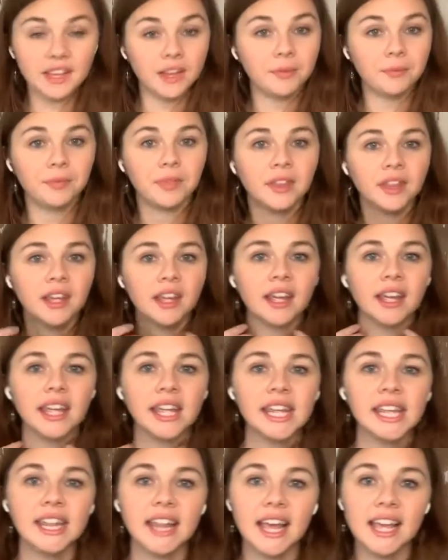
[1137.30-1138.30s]
fit you.
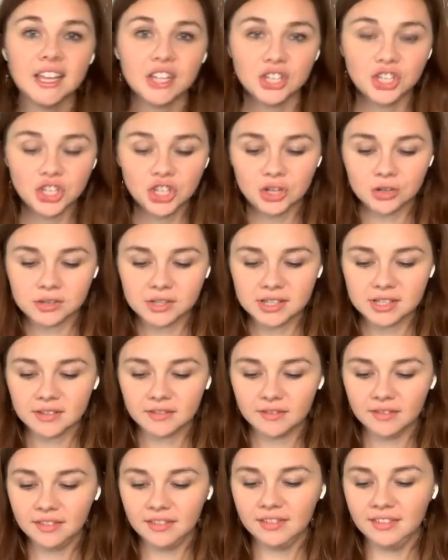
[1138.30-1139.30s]
He likes shoes.
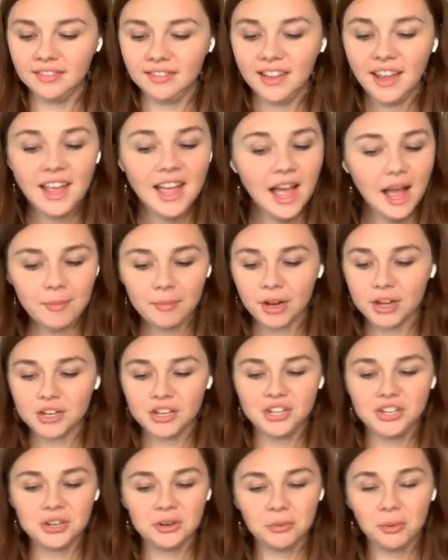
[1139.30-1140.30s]
I'm not
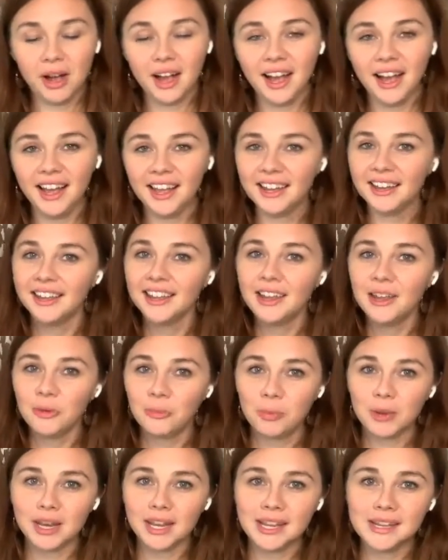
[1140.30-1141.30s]
sure why,
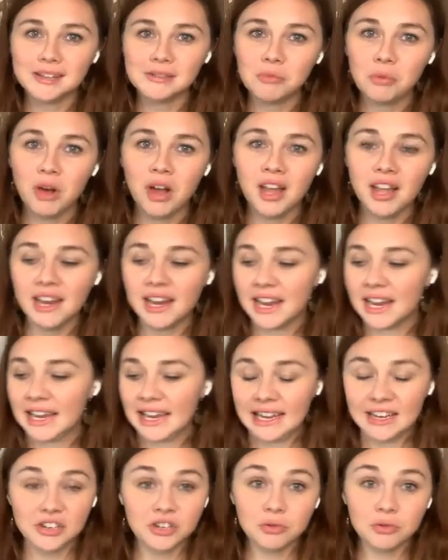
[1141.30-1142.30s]
but he's one, and he